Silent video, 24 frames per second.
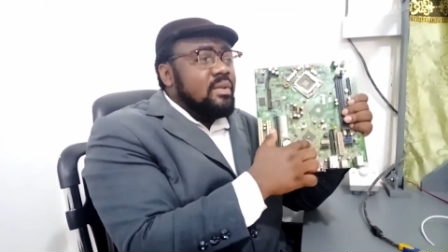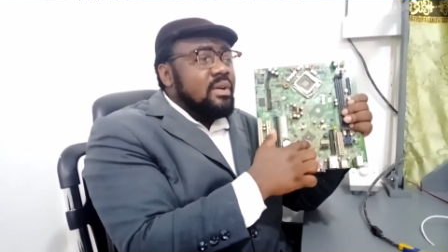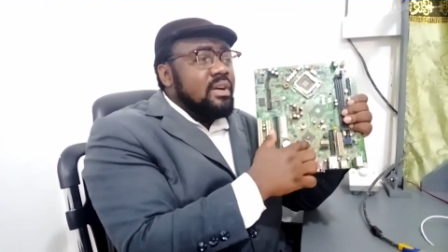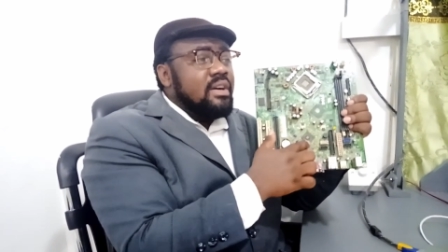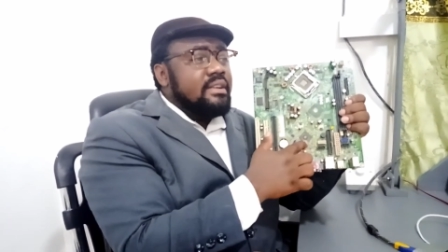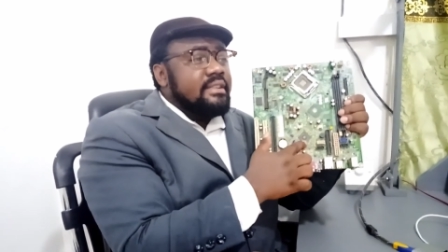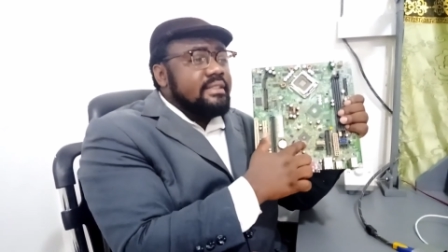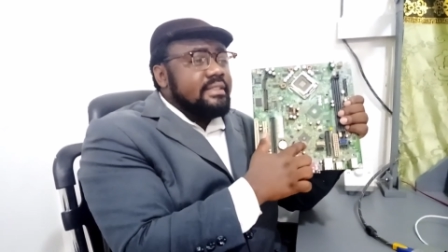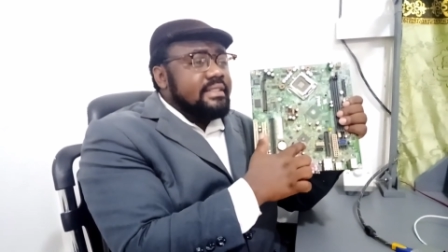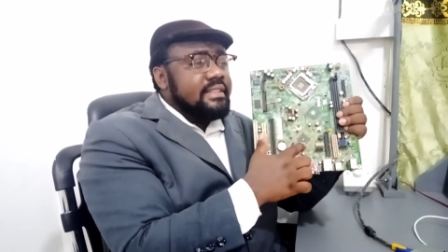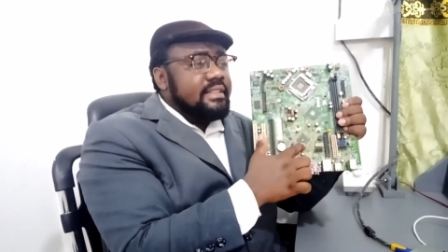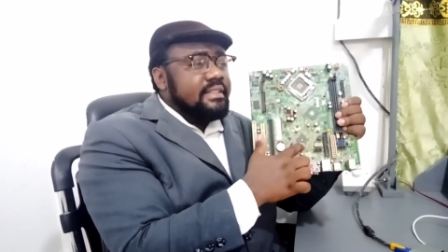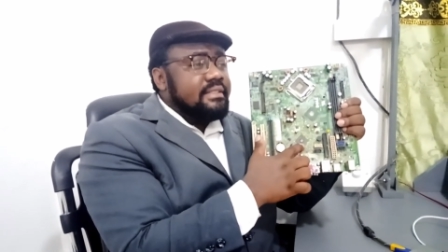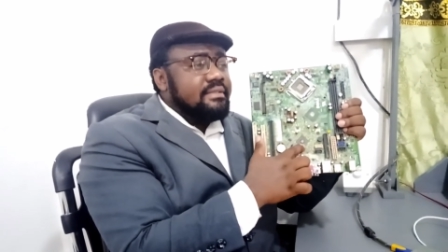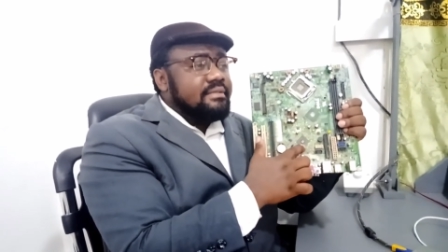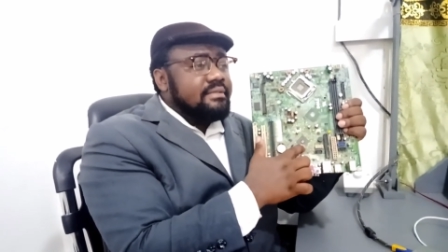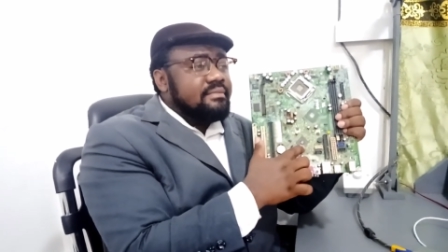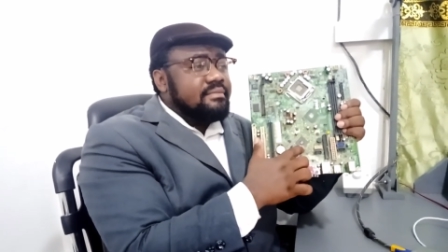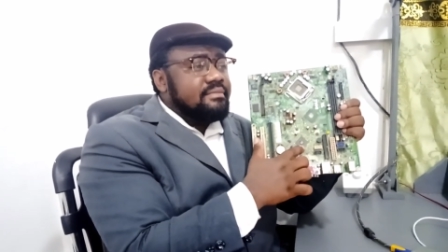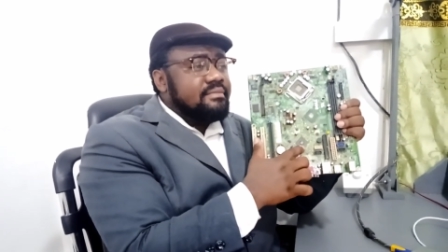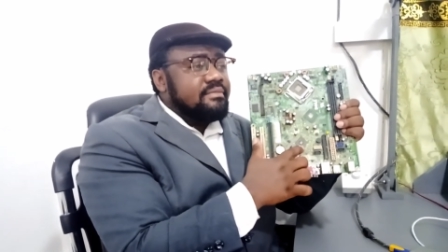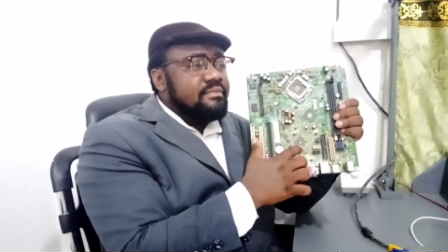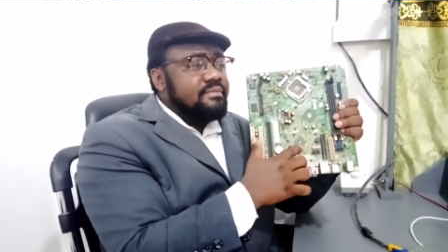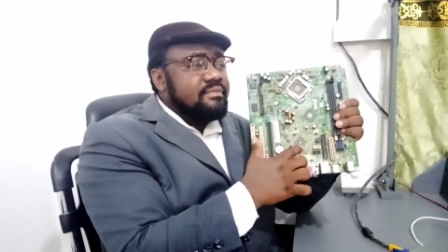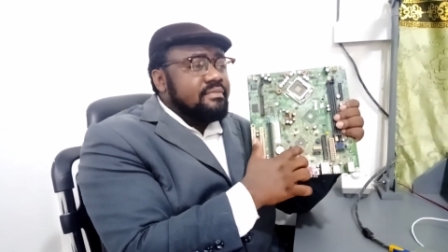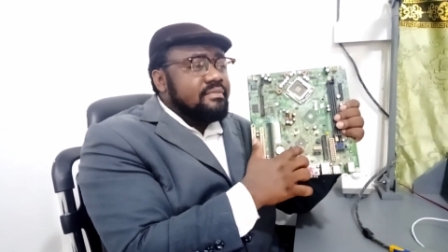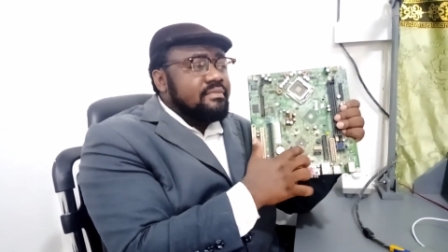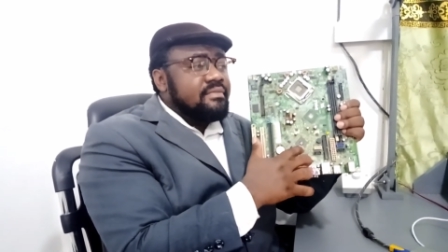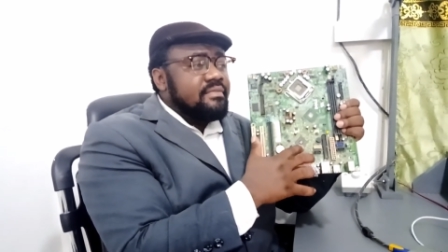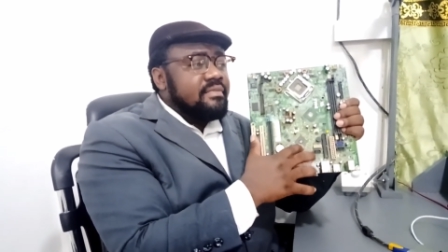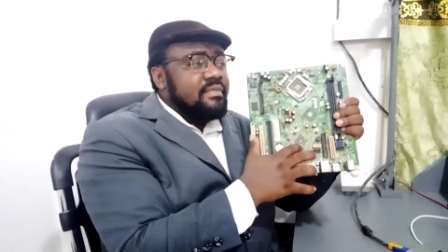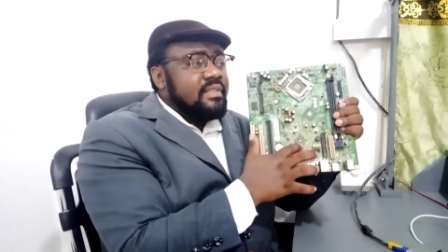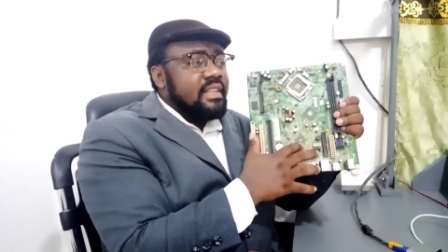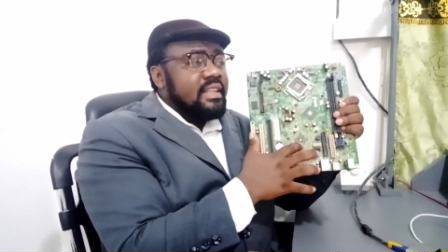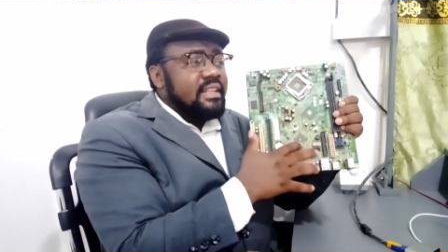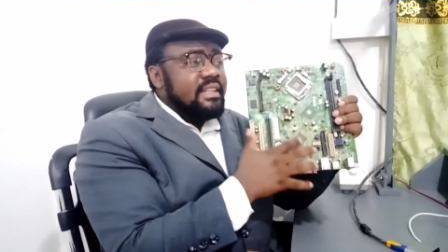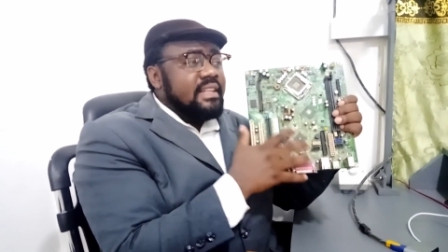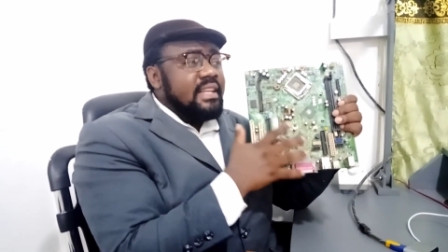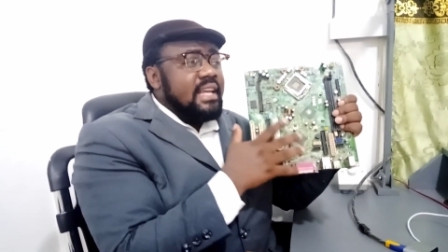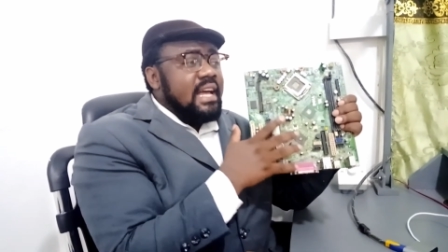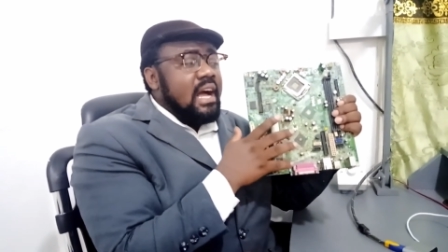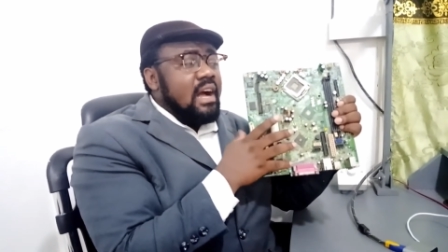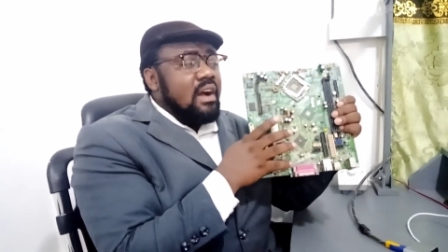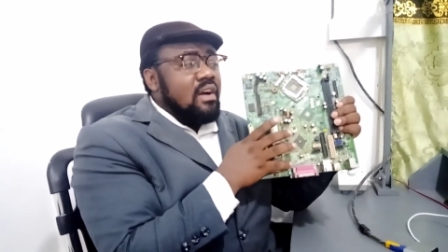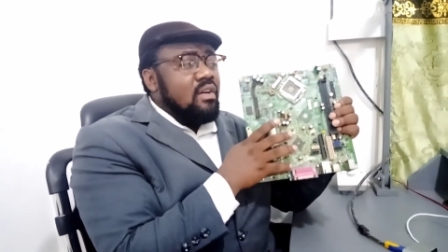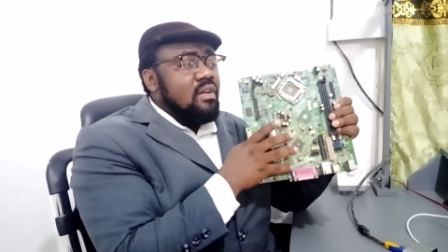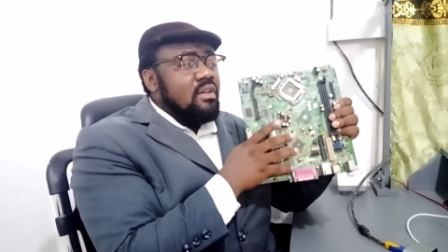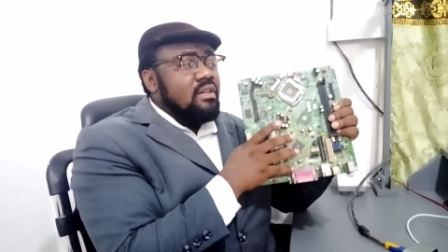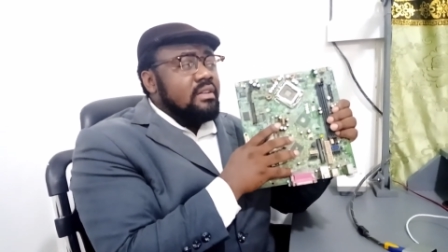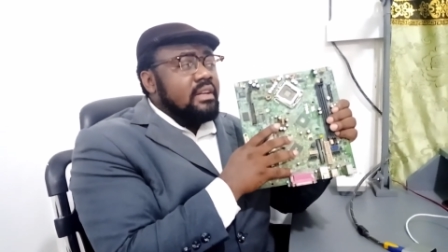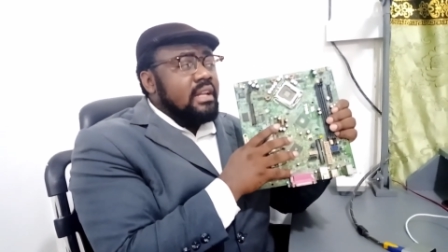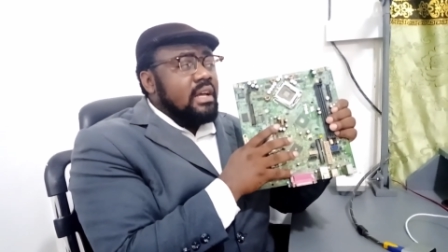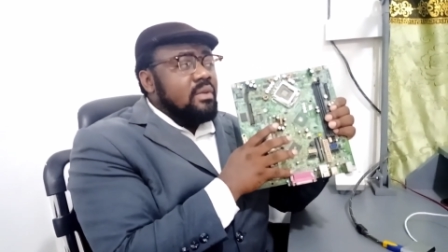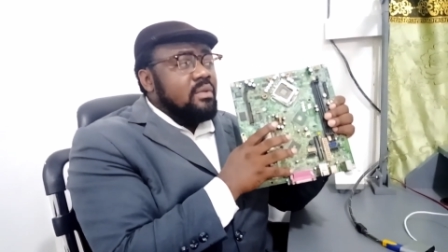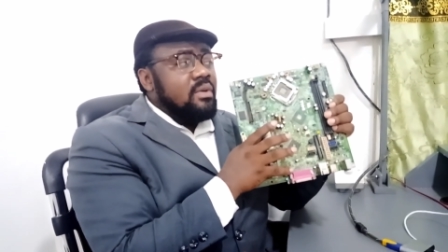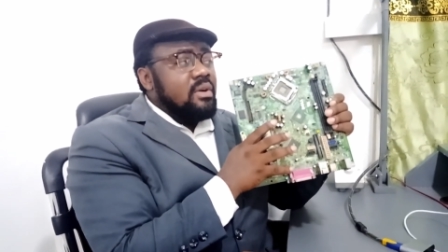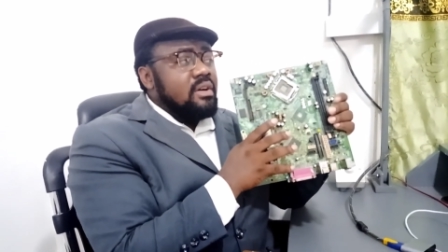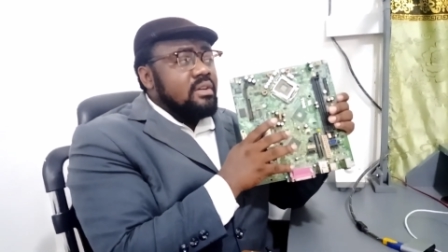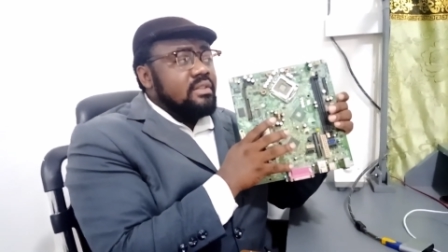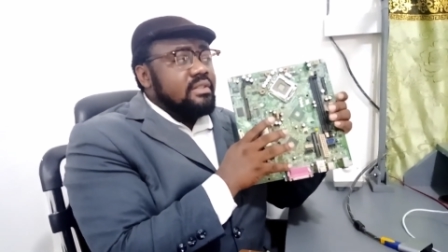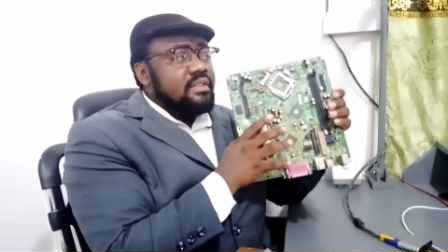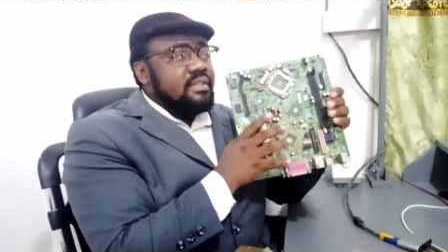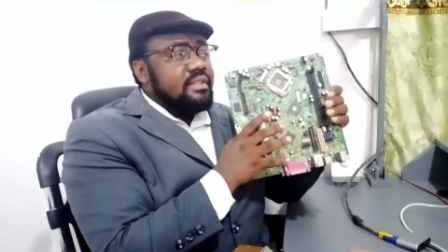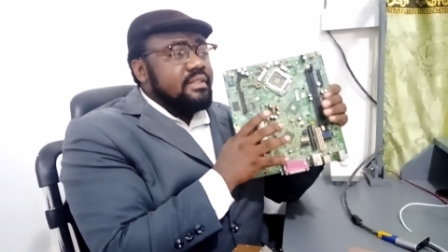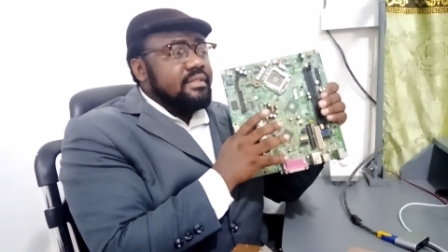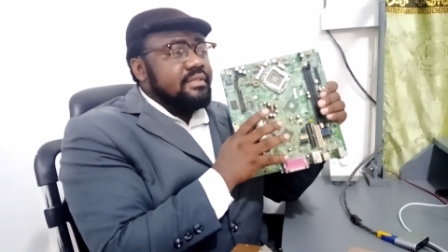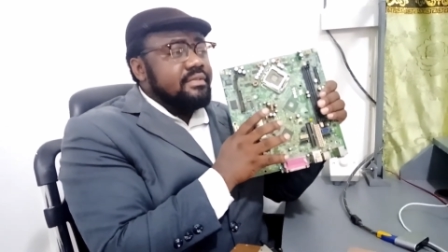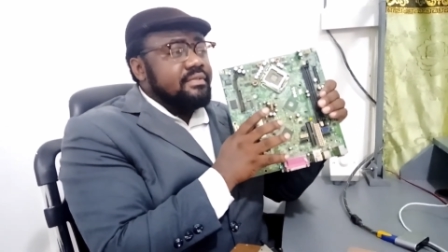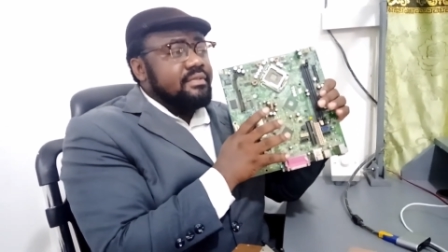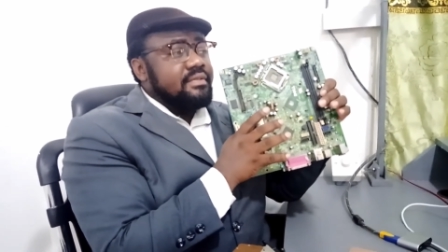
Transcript: what? They are called the what?